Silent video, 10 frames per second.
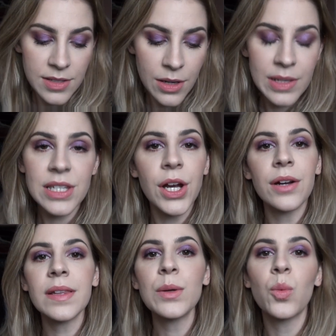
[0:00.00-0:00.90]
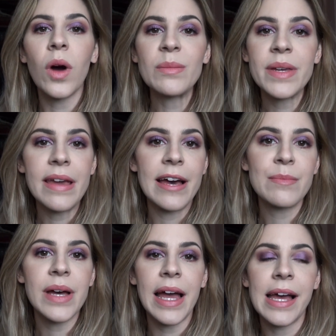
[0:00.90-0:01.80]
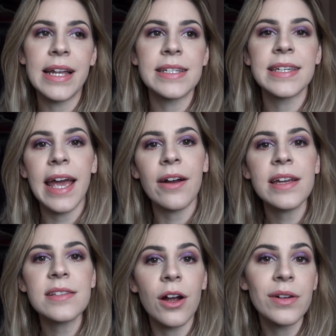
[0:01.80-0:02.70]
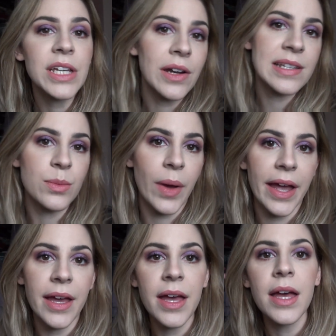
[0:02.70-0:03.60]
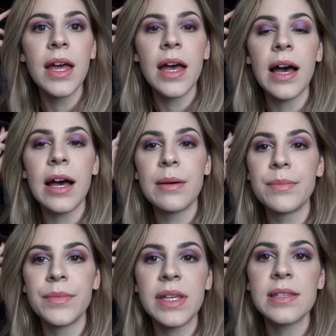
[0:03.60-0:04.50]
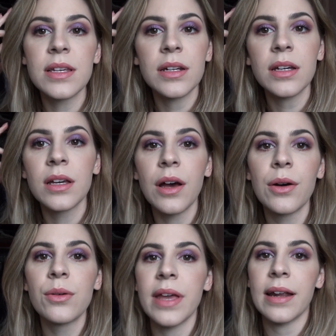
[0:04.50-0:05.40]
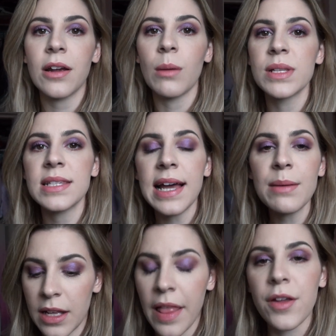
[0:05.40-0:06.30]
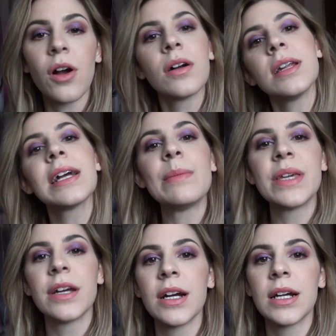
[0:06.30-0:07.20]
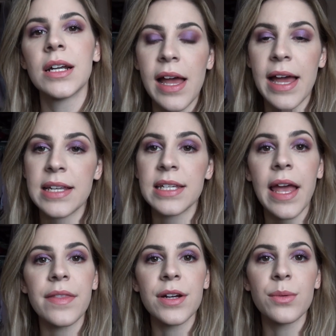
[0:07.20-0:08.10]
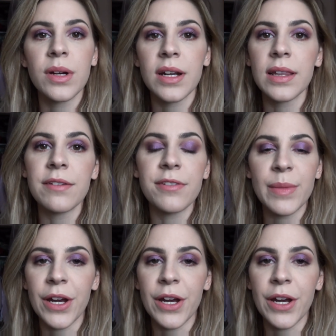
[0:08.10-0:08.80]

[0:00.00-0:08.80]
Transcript: So it's currently 1 p.m. and Gary's already on his way. Um, he's gonna go get Carmen Sam, and then they're all gonna come here, and together we're gonna leave from